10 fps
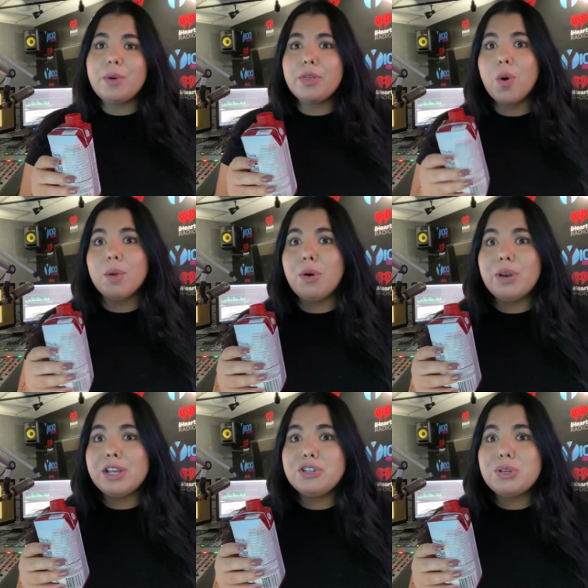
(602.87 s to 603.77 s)
with
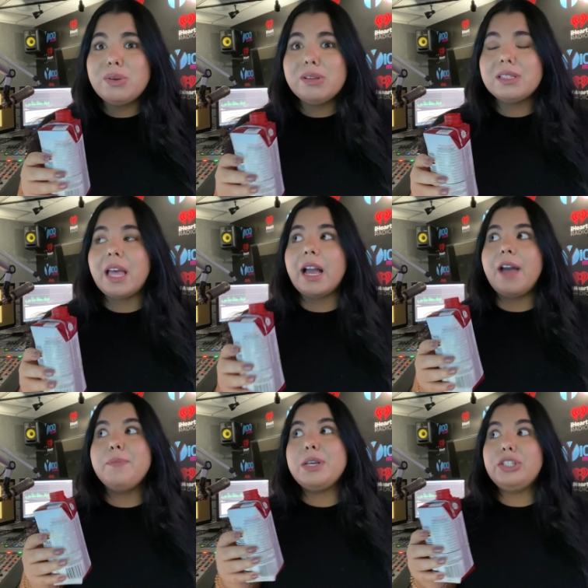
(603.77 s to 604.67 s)
hormone issues. Like,
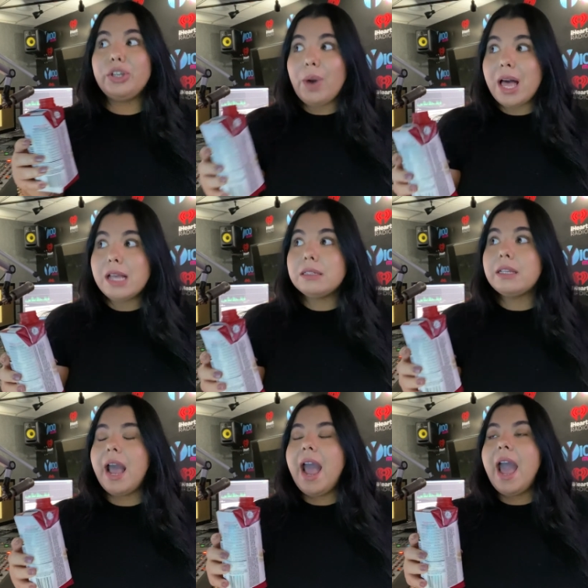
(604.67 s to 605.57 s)
I have
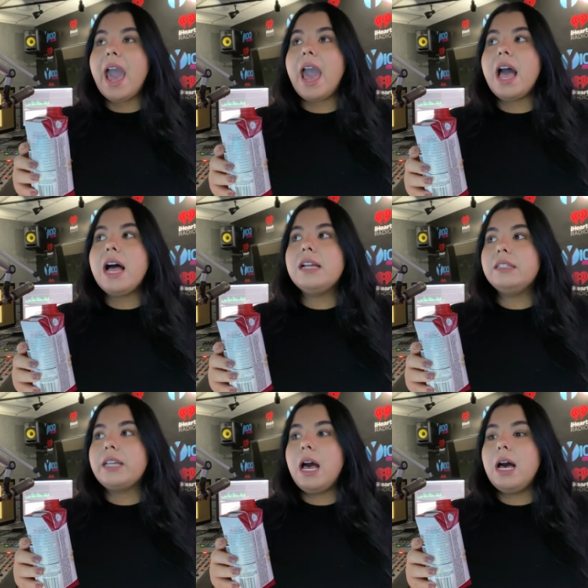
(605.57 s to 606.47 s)
PCOS,
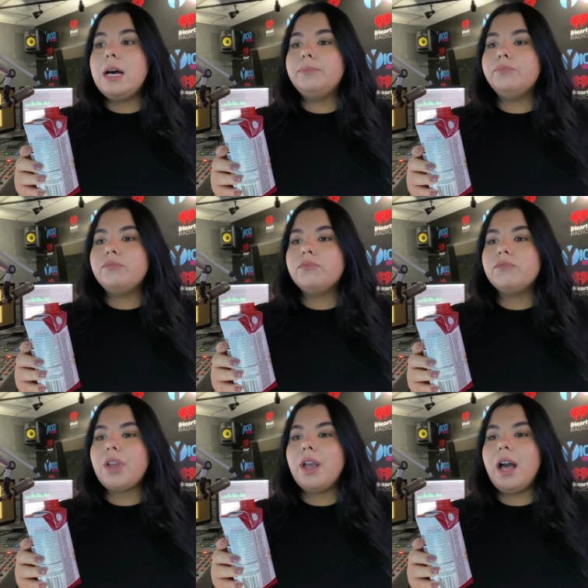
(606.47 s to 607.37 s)
and
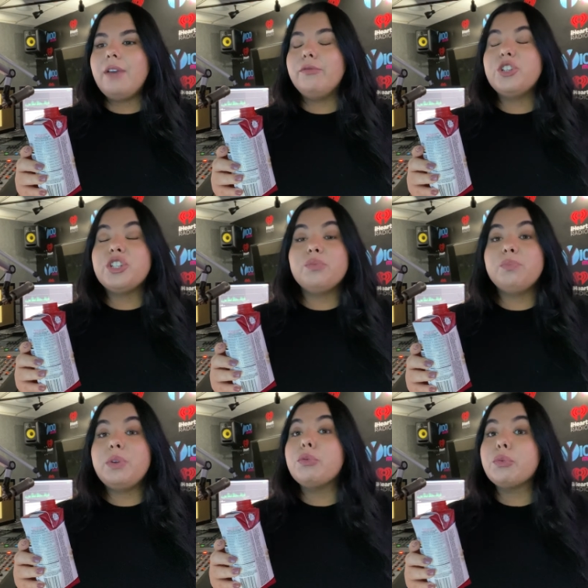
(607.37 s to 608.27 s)
I've
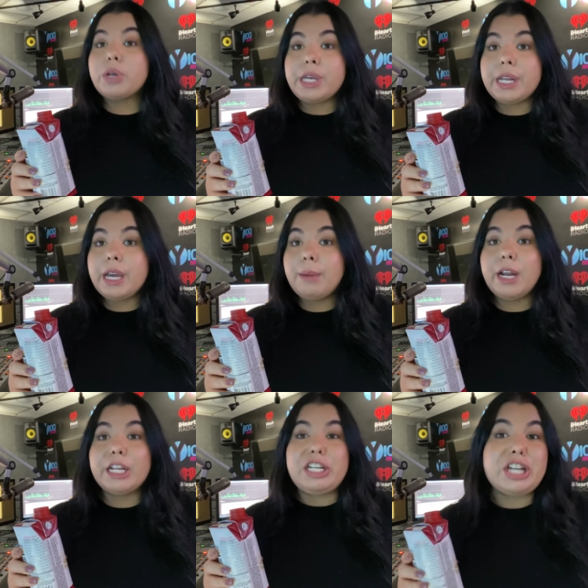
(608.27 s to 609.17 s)
just been reading. I'm
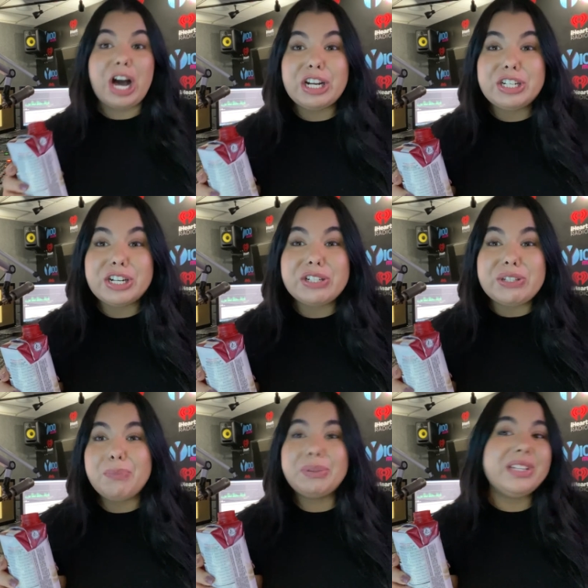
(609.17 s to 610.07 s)
not a doctor,
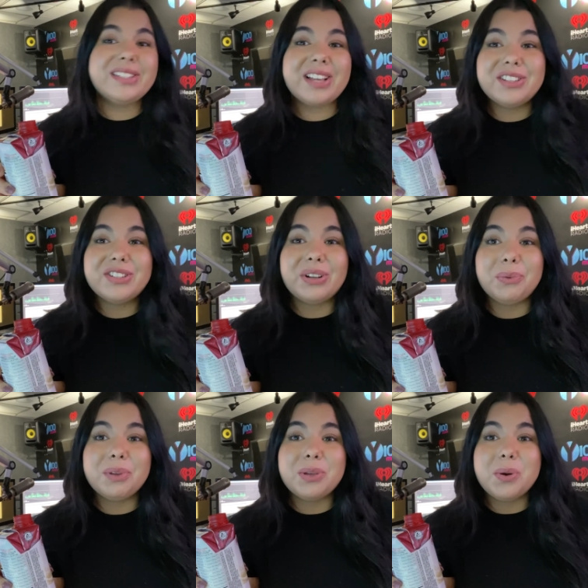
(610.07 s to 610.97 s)
so please
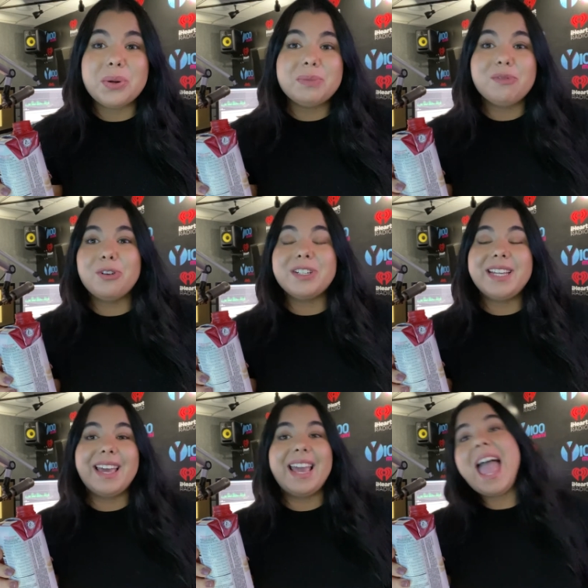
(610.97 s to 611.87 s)
consult with yours before
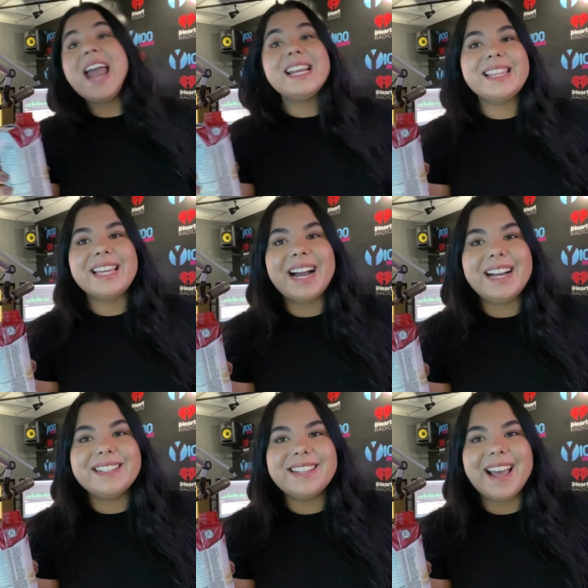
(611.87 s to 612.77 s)
taking anything
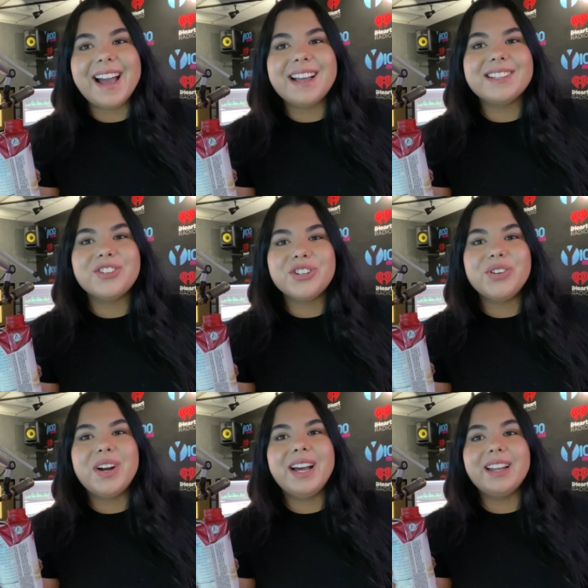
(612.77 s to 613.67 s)
I say as
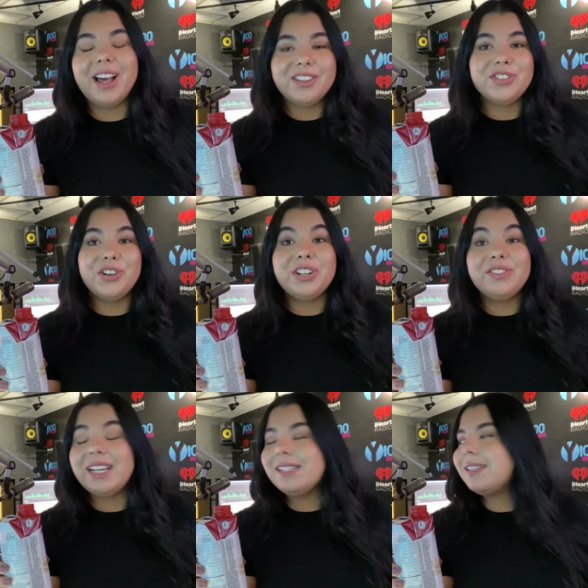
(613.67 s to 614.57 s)
true and as good
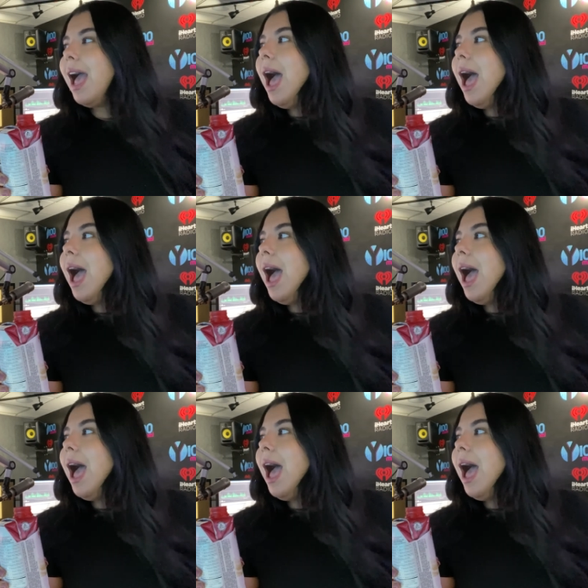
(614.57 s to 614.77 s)
advice.